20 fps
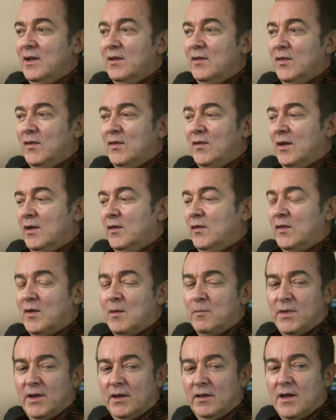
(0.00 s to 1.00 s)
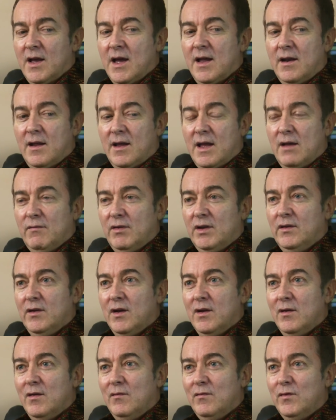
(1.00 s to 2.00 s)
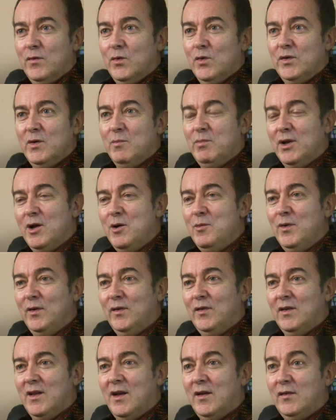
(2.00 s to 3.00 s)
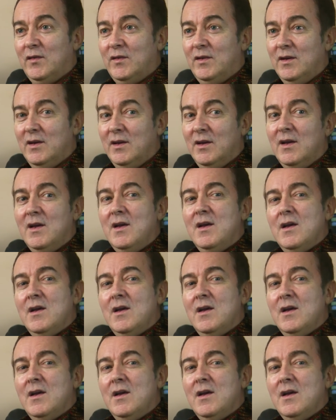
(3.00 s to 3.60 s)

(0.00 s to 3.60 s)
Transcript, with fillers: it's, it's something that, having done four diplomas last year,